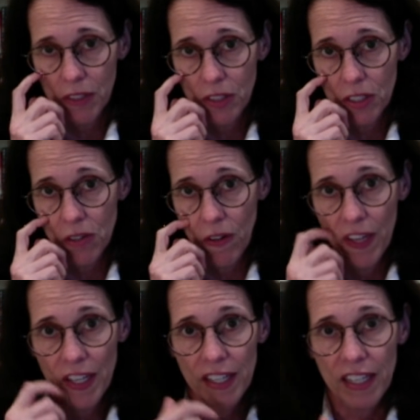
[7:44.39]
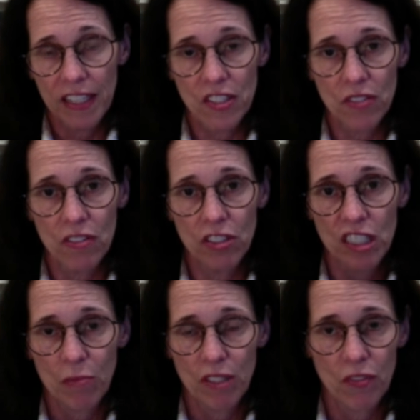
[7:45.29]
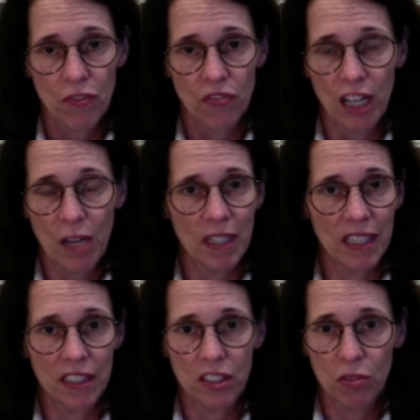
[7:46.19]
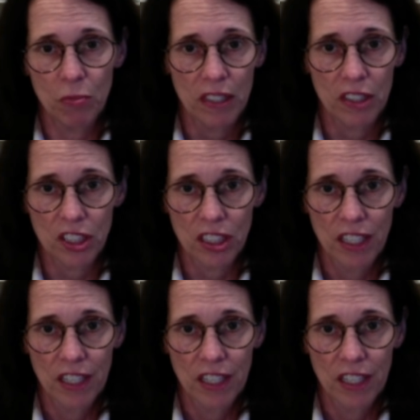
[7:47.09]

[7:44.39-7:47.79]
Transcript: So as soon as someone's vomiting too much,